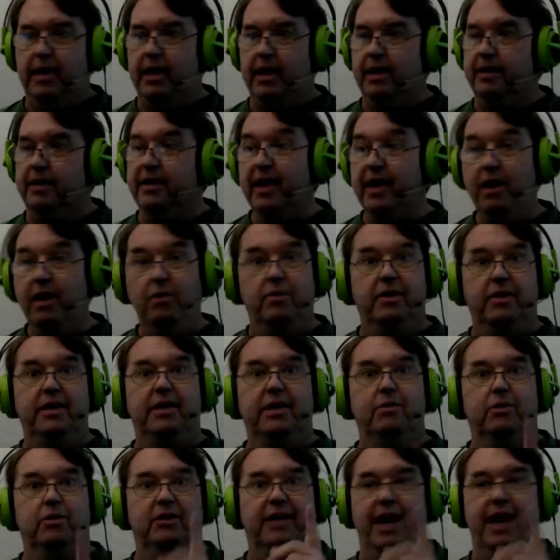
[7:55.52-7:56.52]
And now
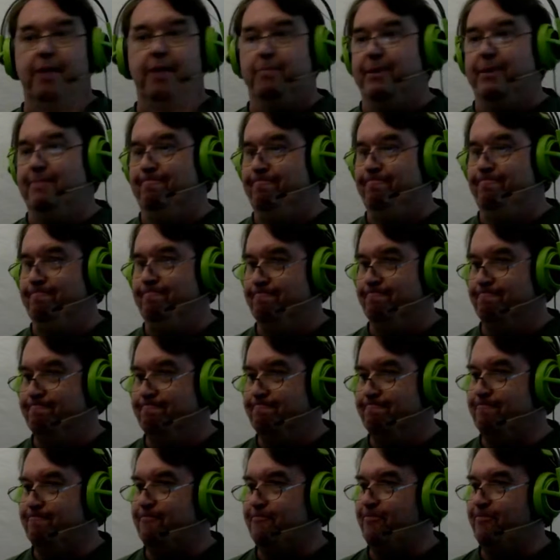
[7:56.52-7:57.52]
he was happy.
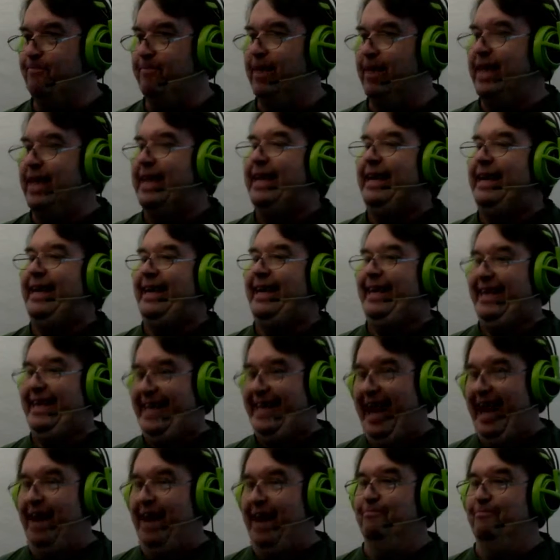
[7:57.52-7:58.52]

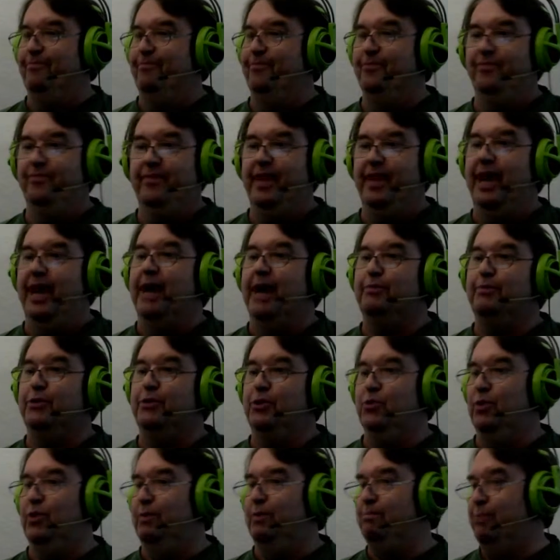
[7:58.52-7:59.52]
Yeah, up
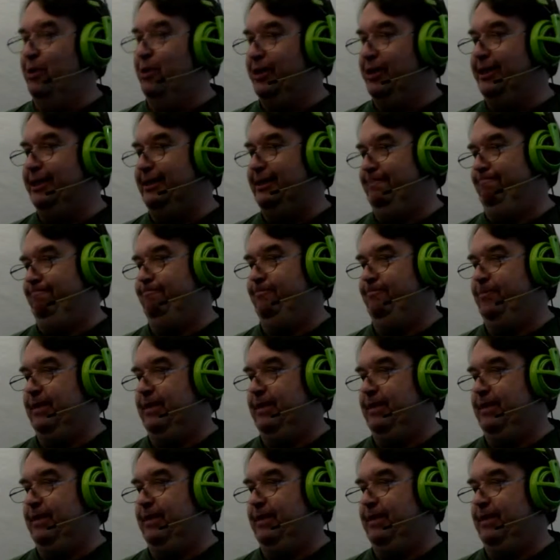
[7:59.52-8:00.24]
to a point.